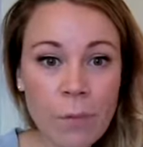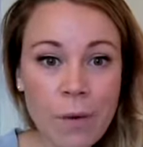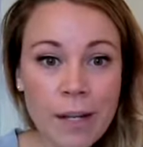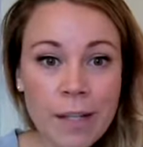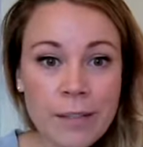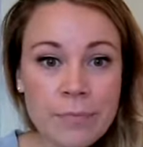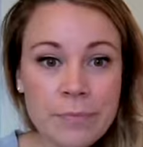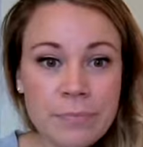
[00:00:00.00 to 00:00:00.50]

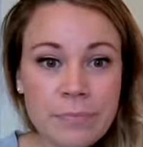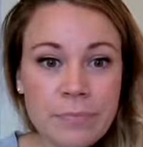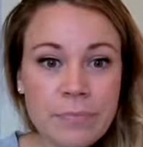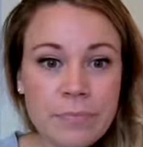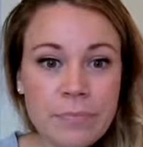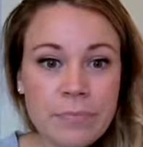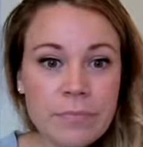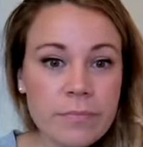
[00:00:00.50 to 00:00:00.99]
right?
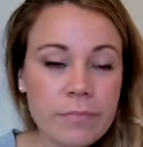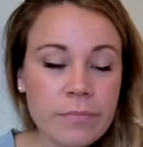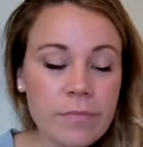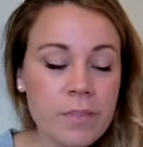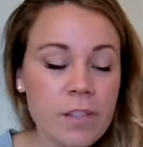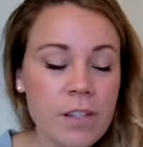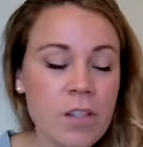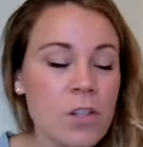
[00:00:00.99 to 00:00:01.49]

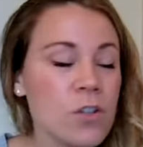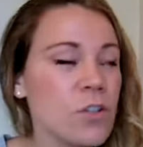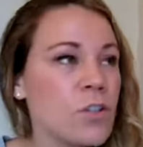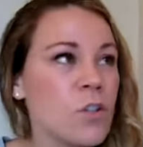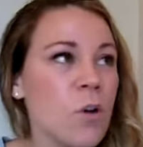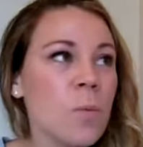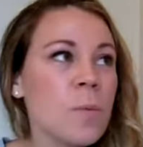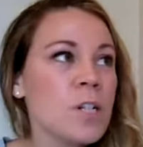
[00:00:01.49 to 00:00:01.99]
There's
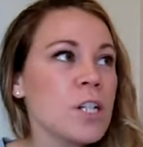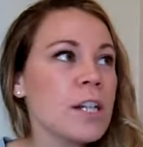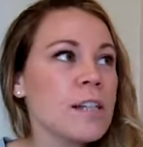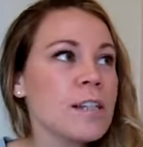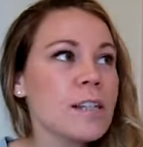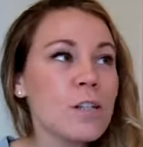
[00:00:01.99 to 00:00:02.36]
so much less.